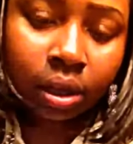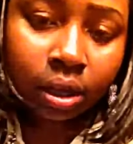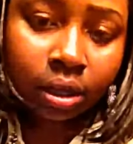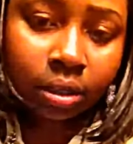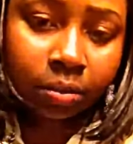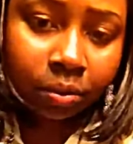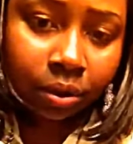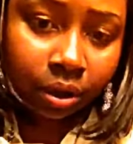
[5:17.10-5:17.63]
I
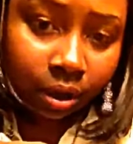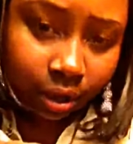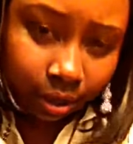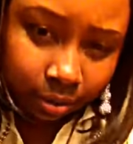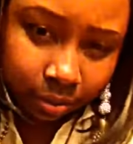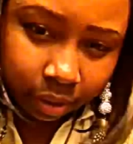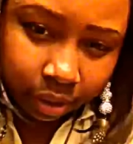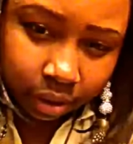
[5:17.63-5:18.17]
just put a
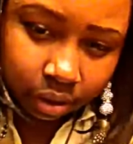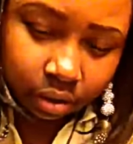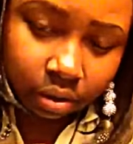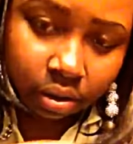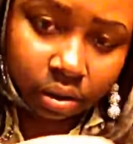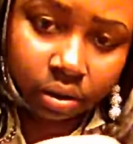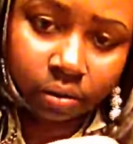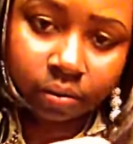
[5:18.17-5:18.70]
little bit.
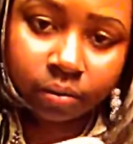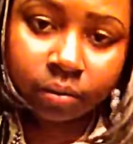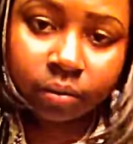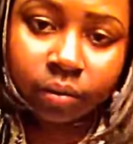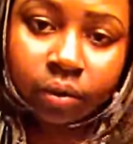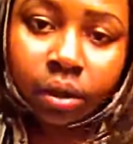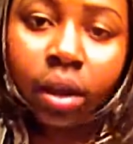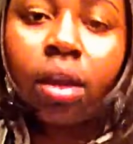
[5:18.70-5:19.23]

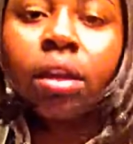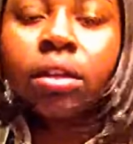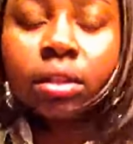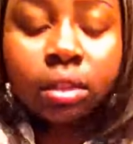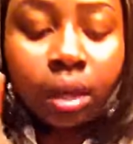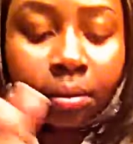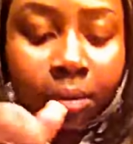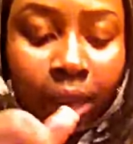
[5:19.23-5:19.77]

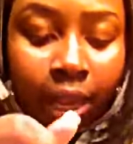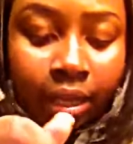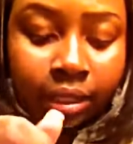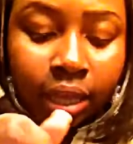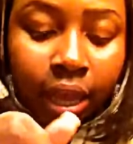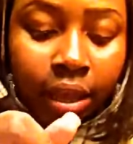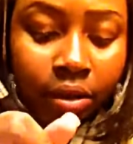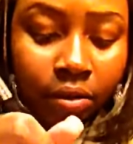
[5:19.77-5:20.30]
Some
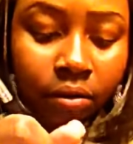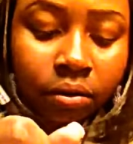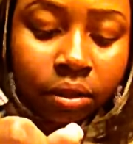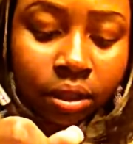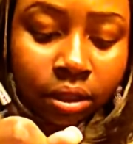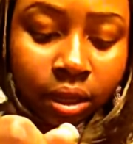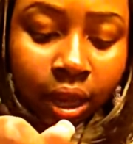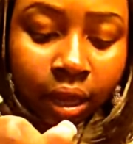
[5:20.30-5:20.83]
days I use
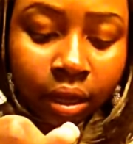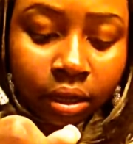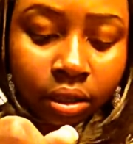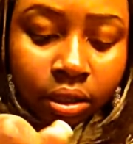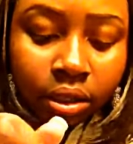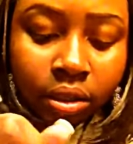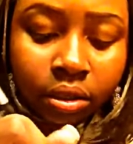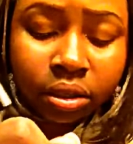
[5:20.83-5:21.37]
this light
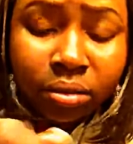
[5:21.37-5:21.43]
concealer.